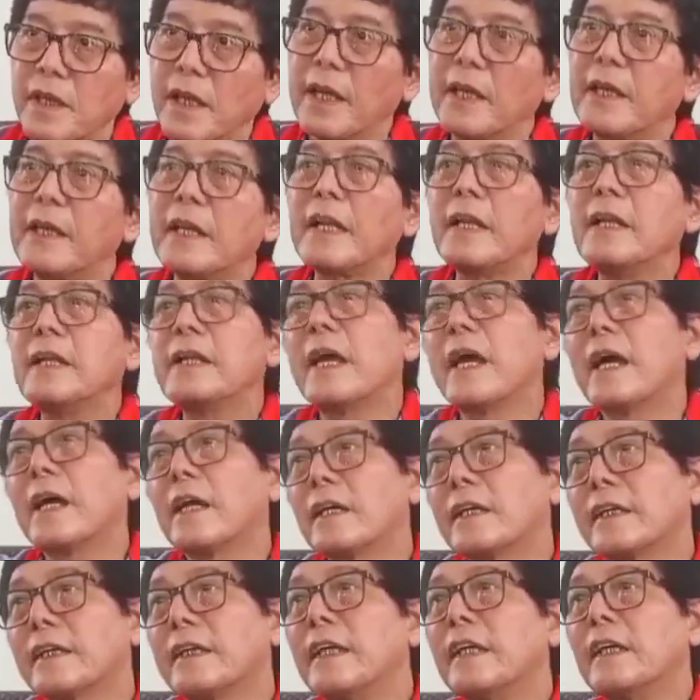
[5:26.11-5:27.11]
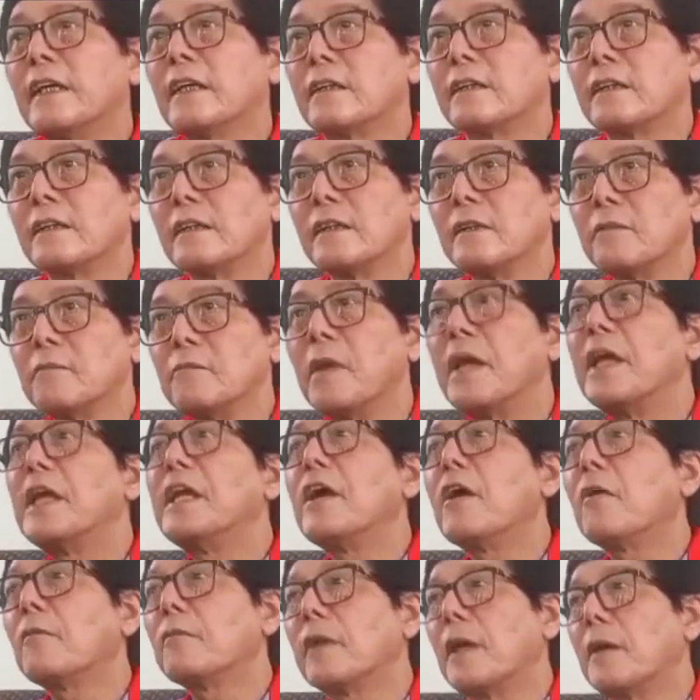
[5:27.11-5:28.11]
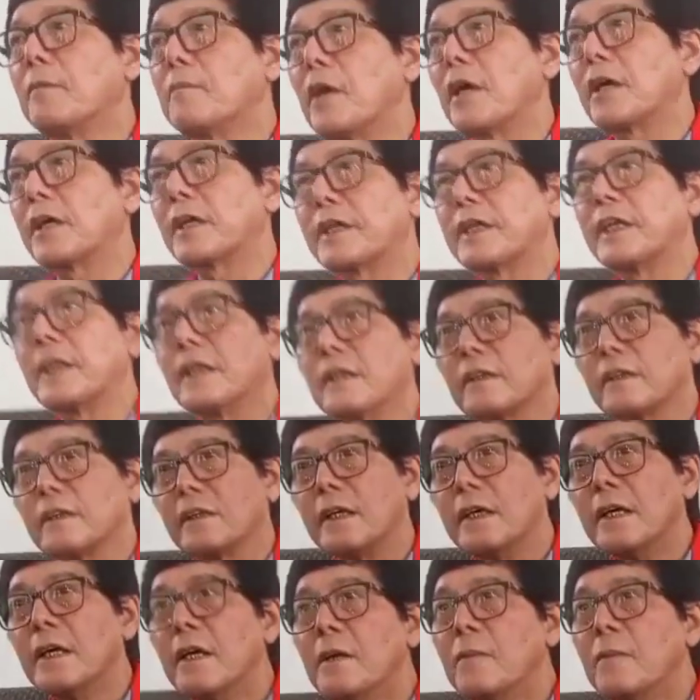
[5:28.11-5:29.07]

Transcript: And then they are killed. Many of them are killed.